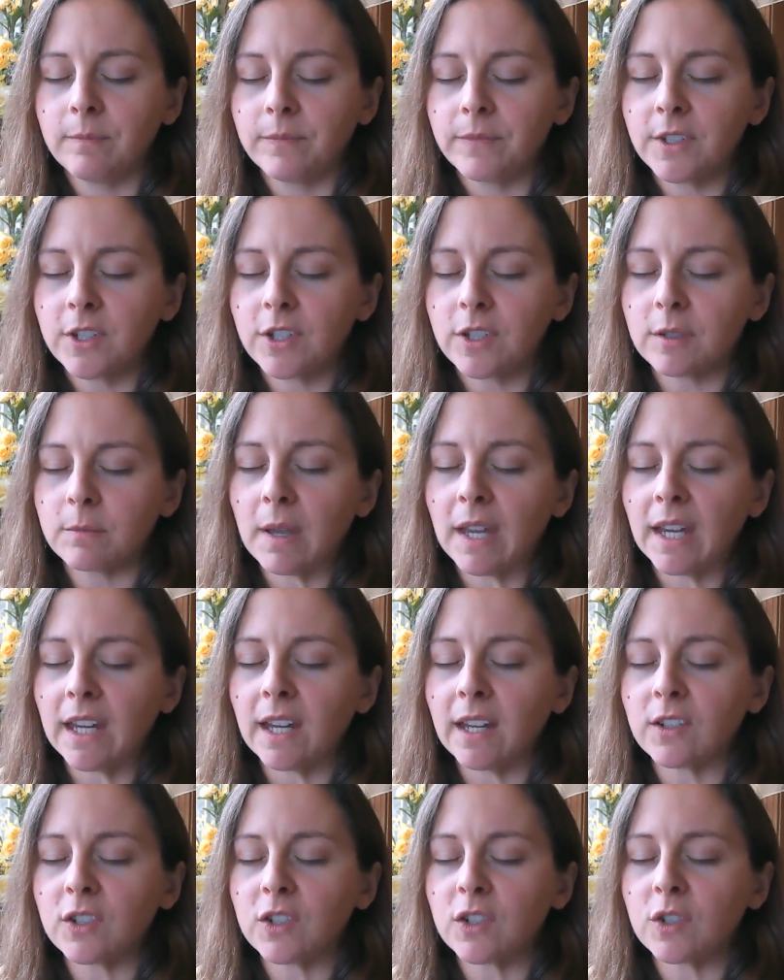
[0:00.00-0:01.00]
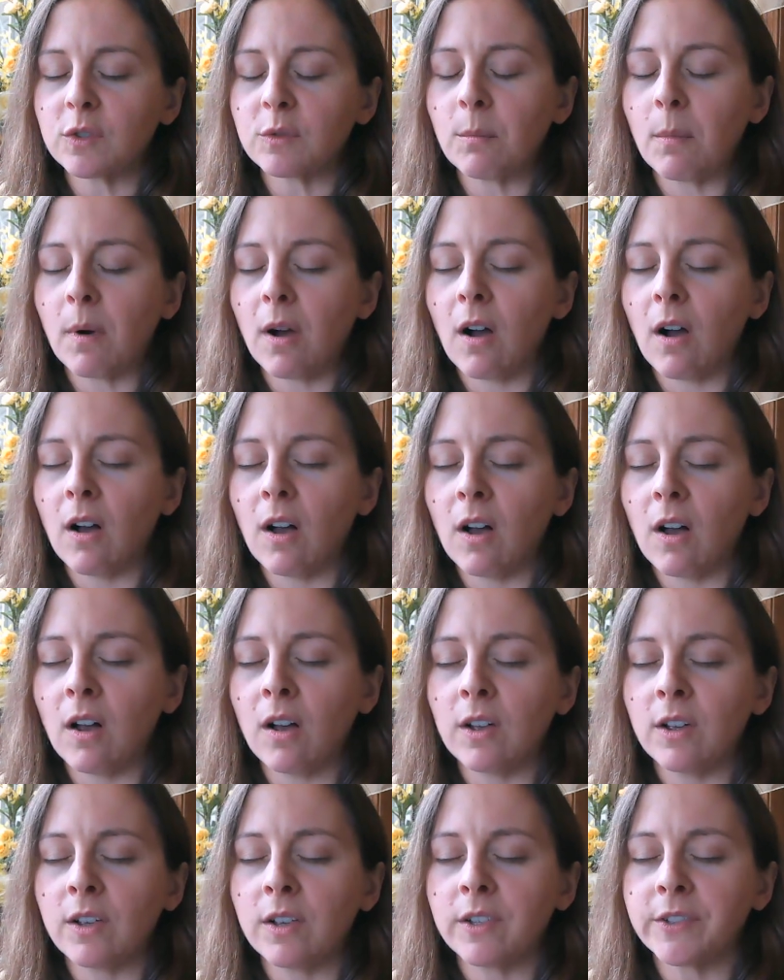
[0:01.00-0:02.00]
Just making a
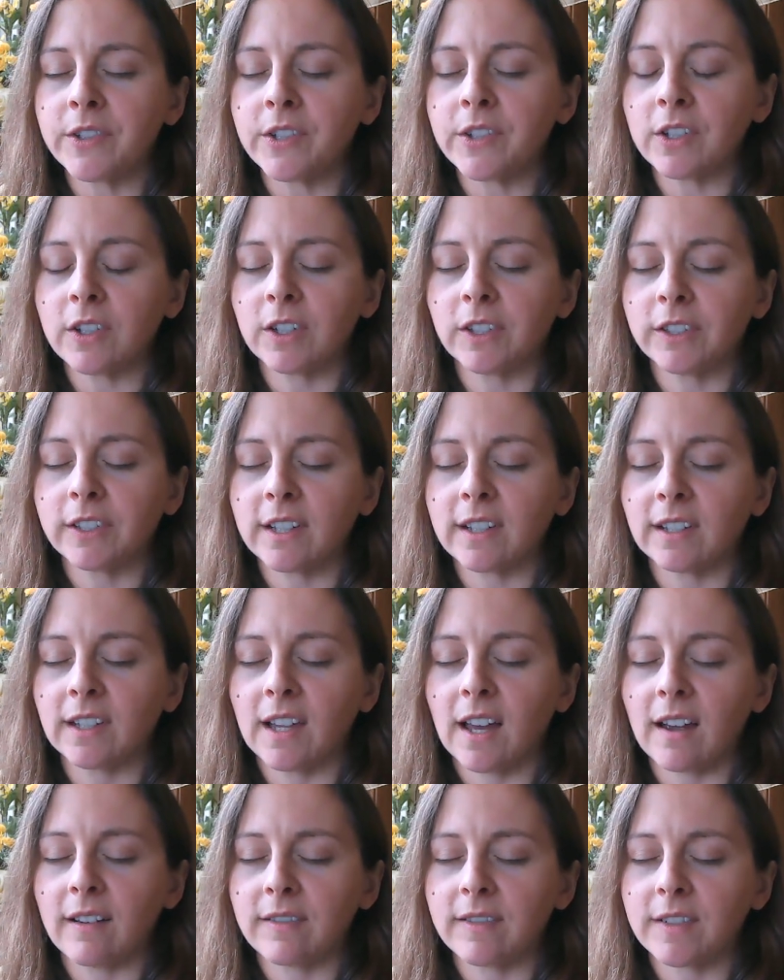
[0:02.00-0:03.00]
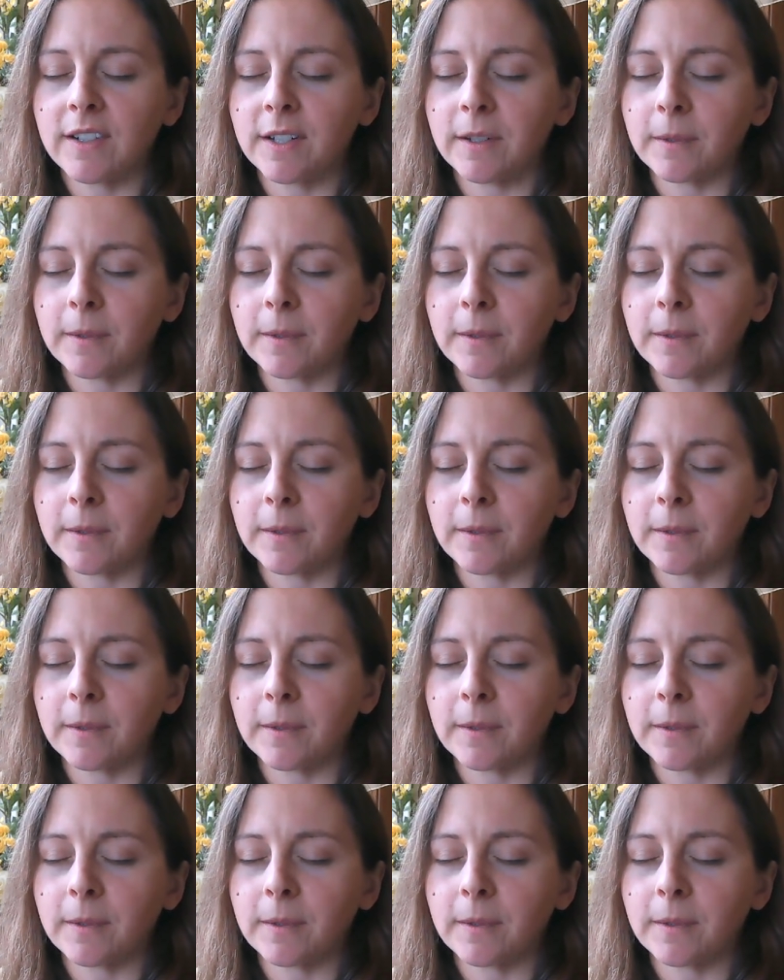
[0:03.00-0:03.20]
small circle to the left.